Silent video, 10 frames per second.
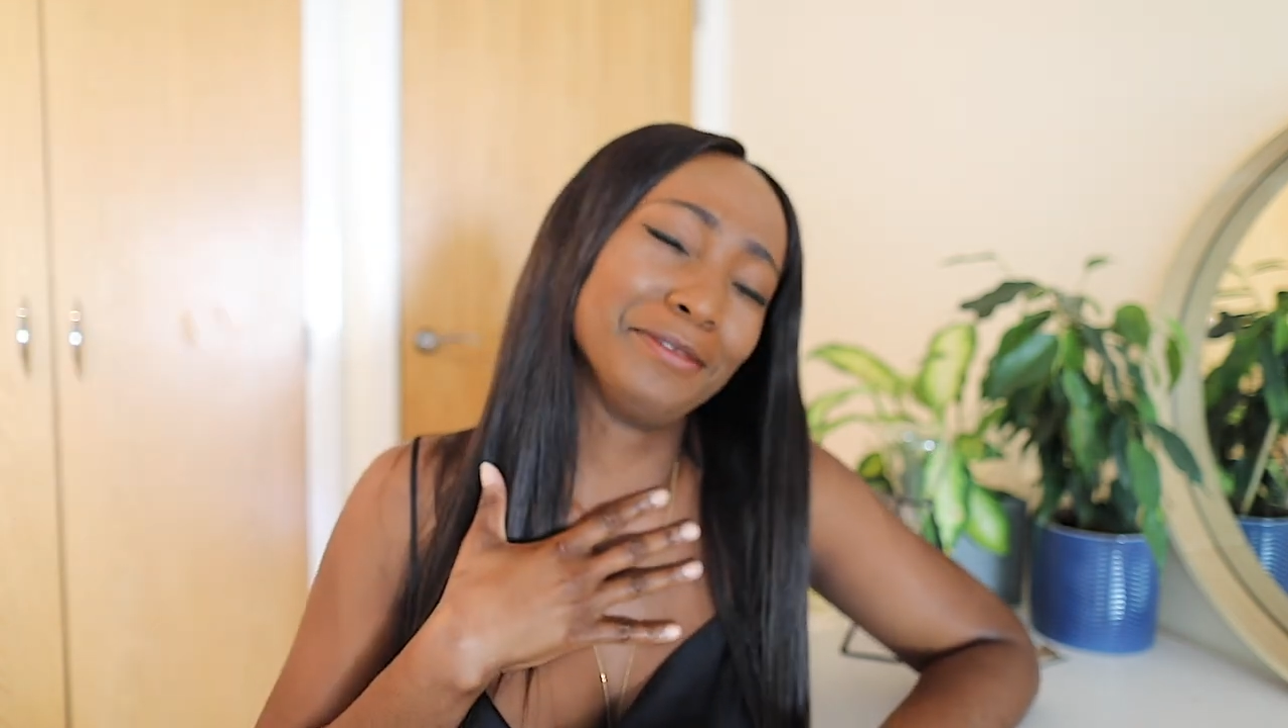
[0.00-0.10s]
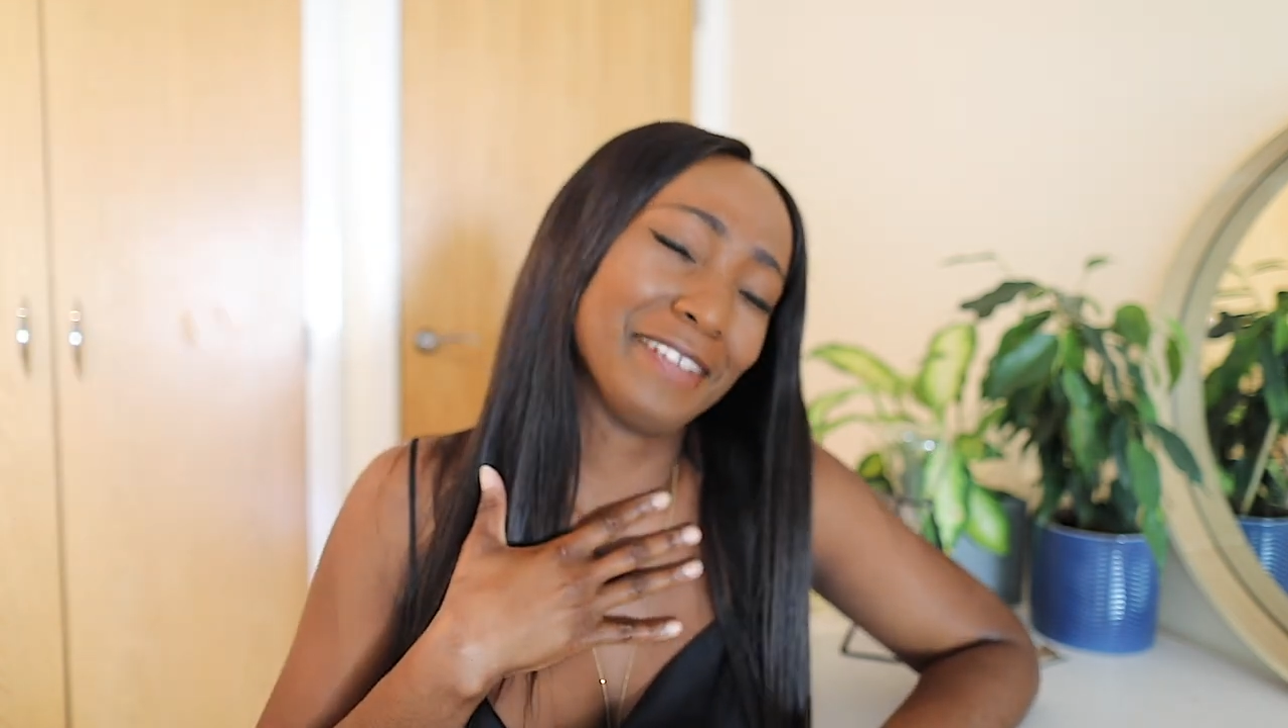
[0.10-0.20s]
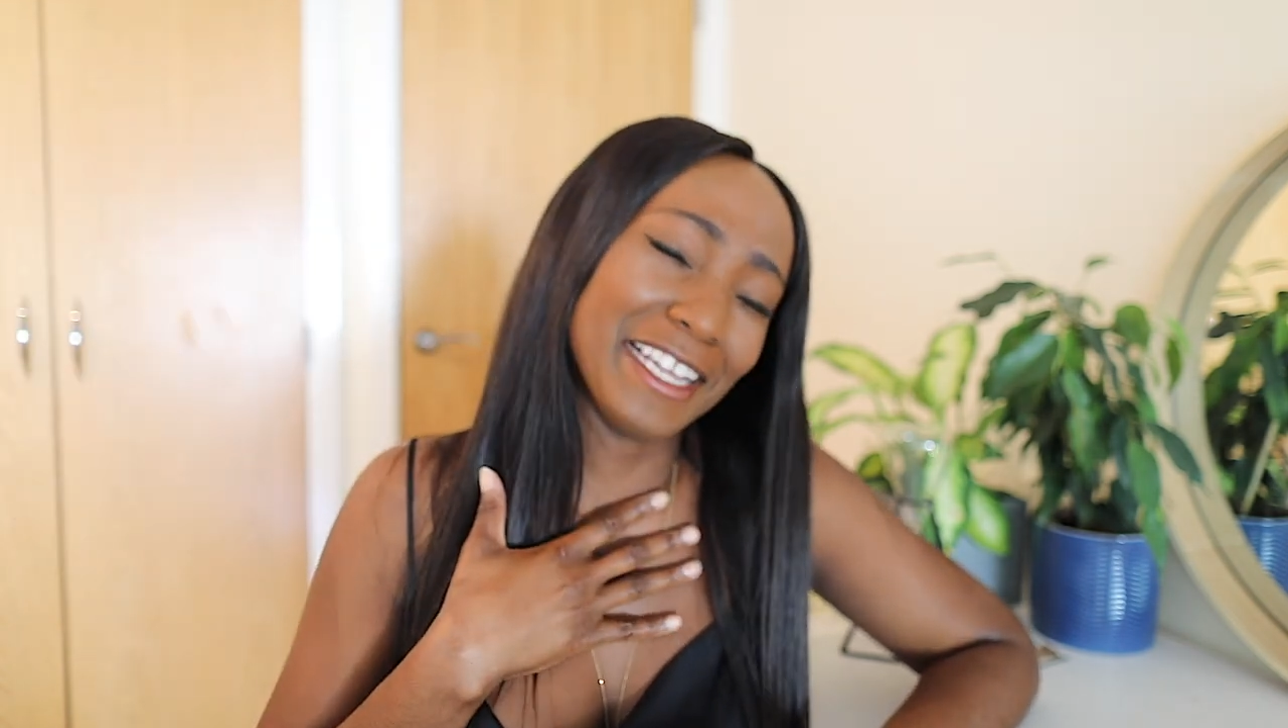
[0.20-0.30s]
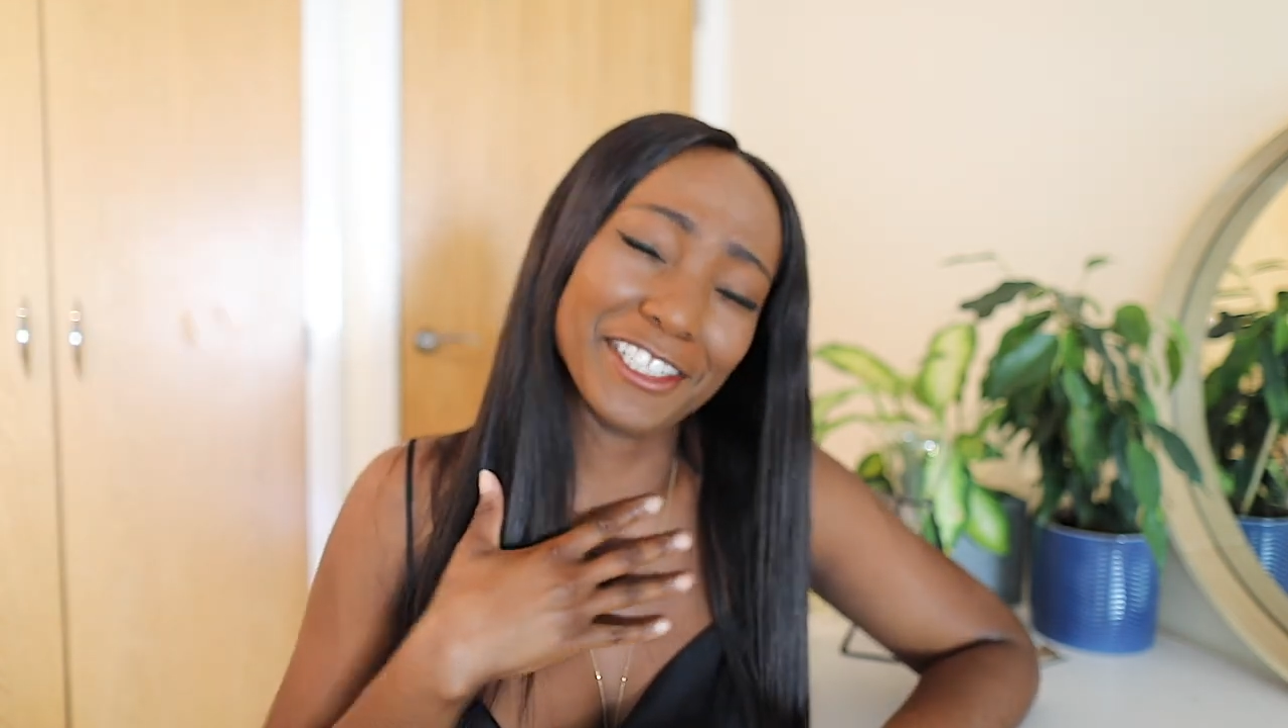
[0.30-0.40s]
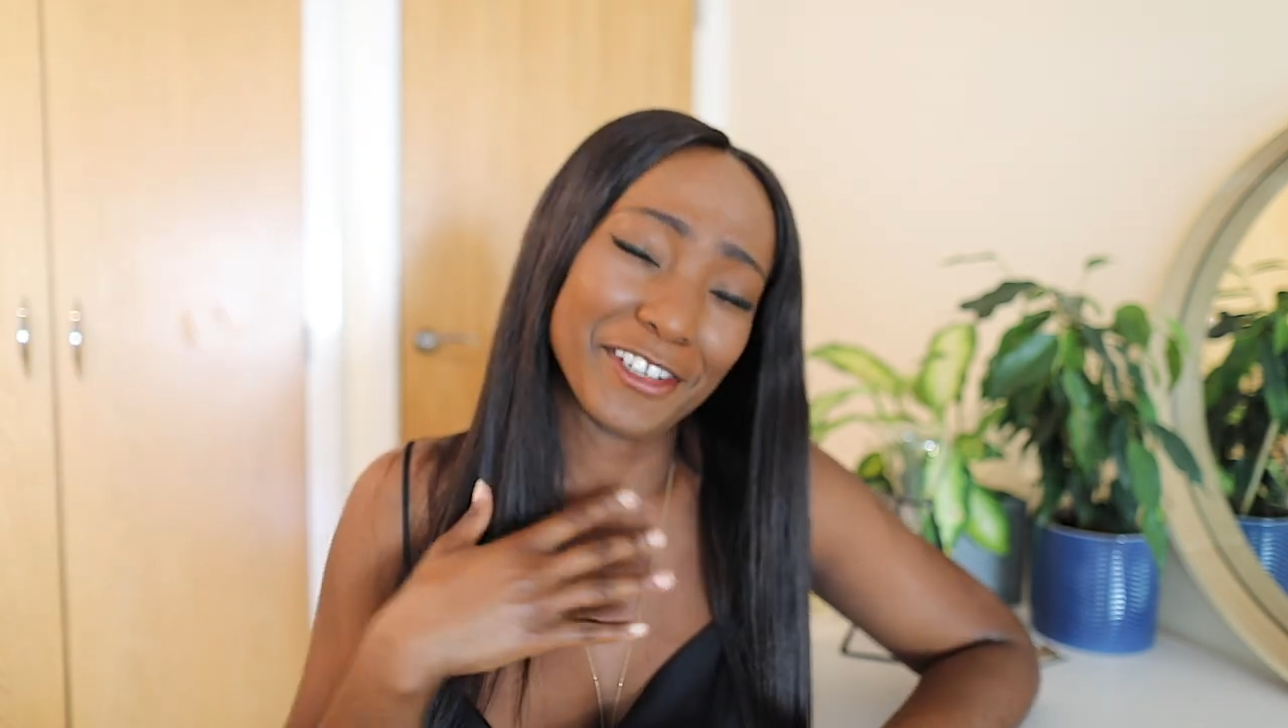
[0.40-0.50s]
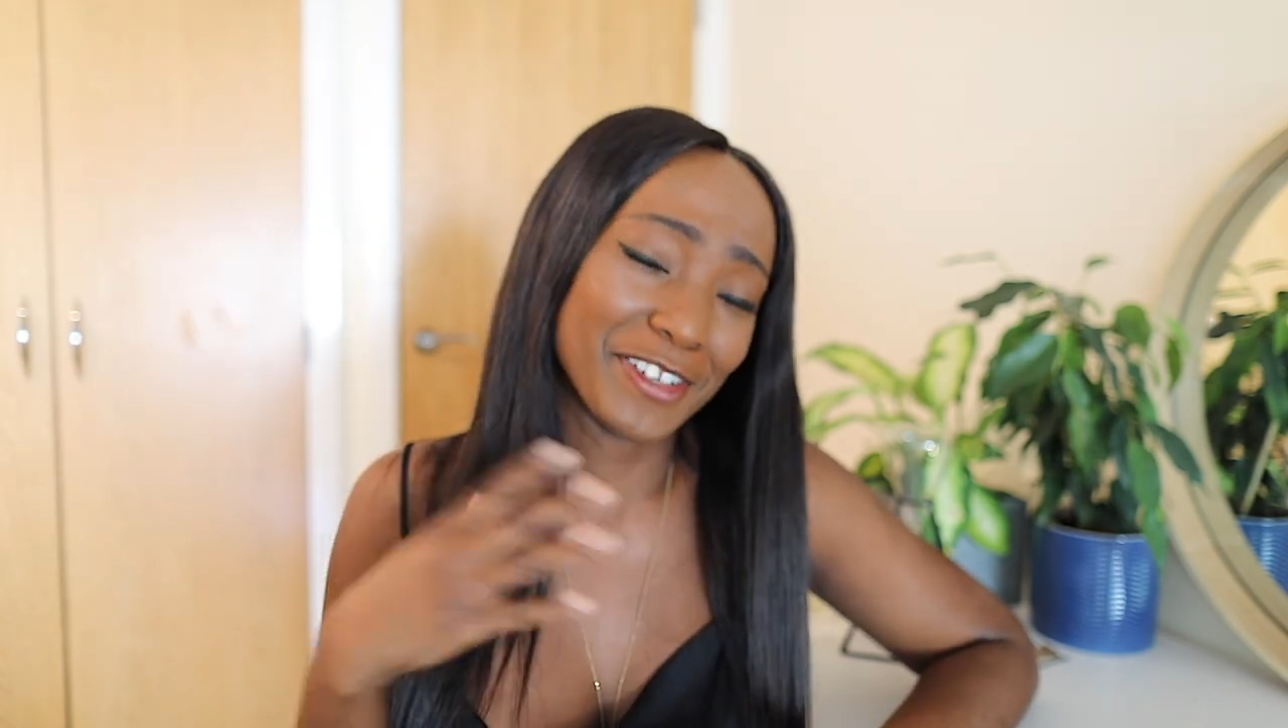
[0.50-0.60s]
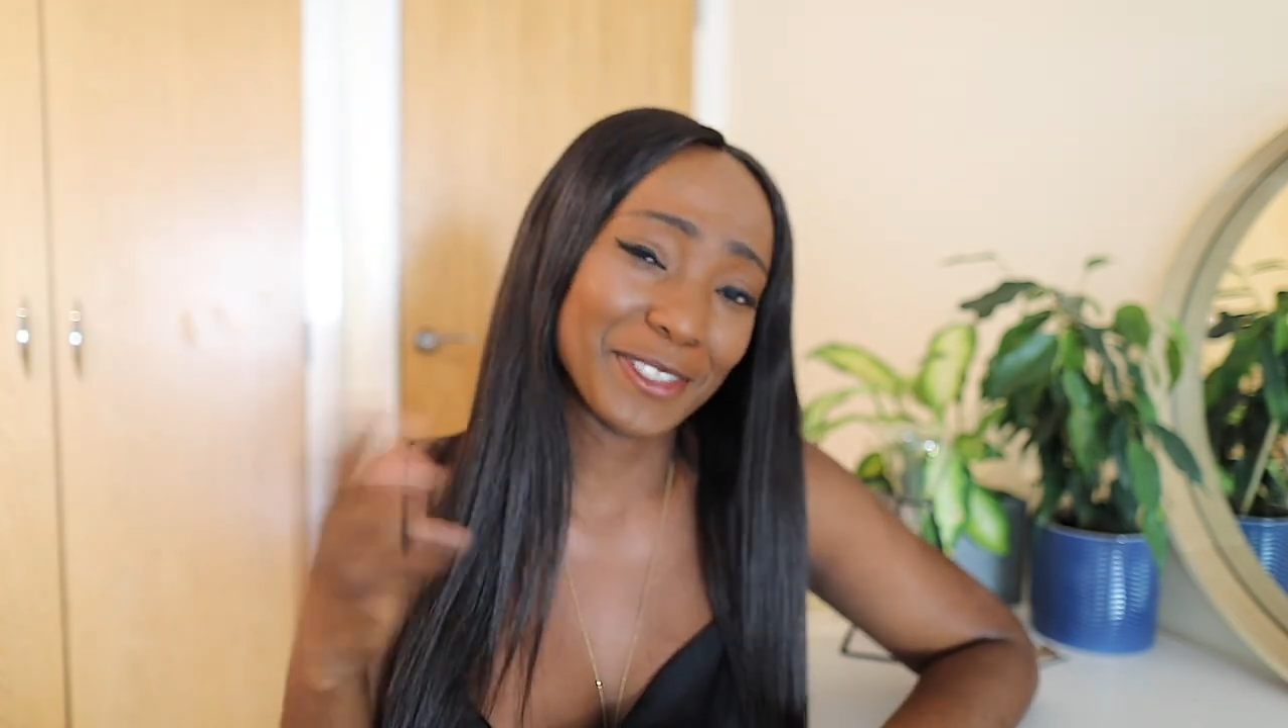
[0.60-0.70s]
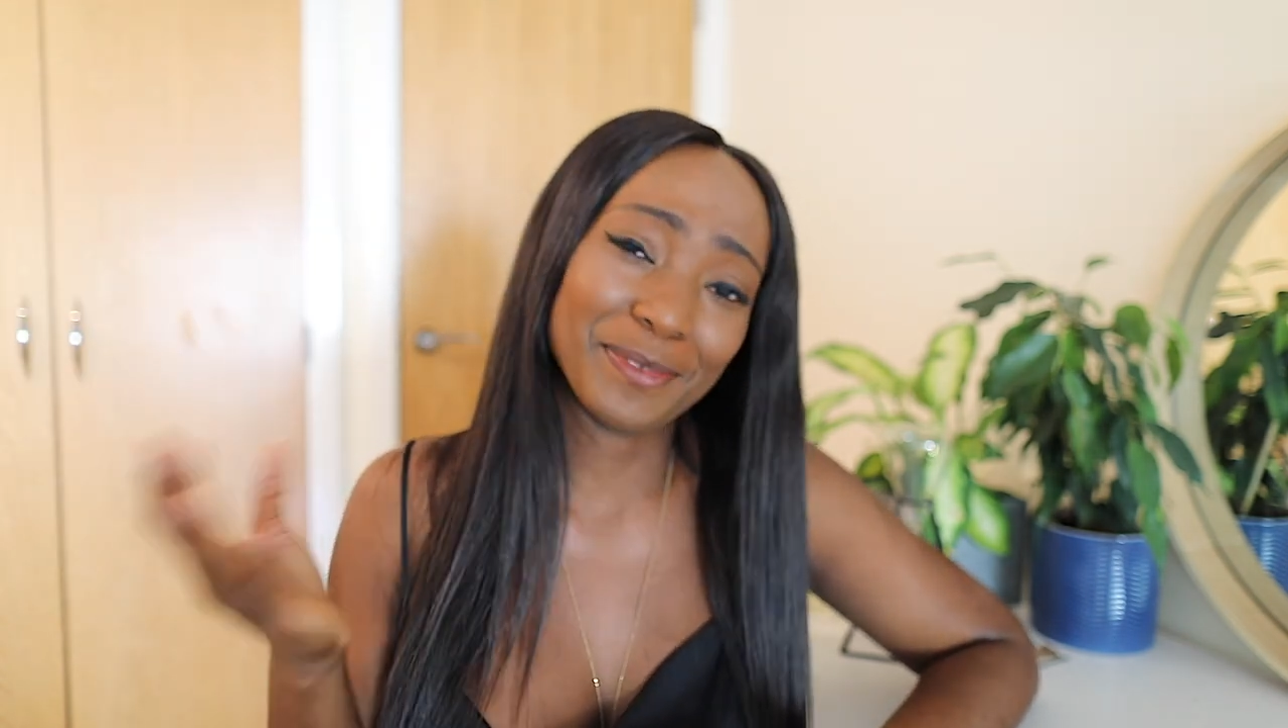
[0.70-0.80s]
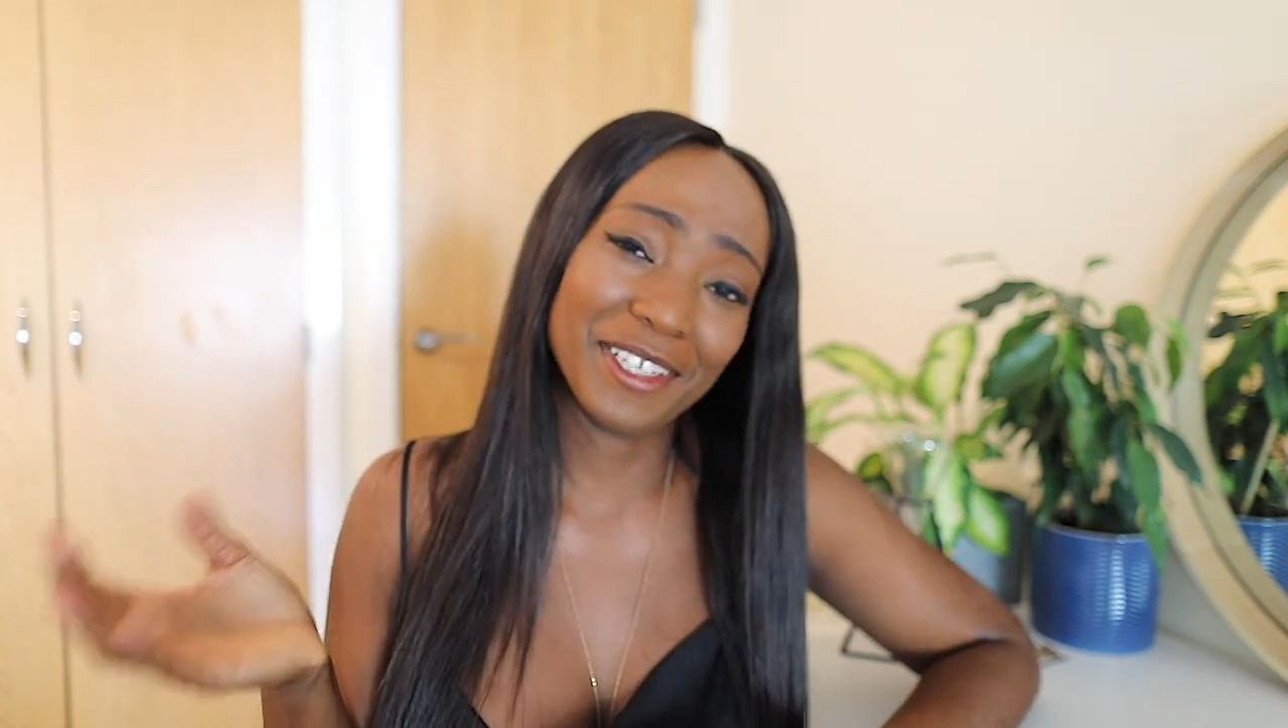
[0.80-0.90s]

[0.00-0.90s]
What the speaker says: Nigerians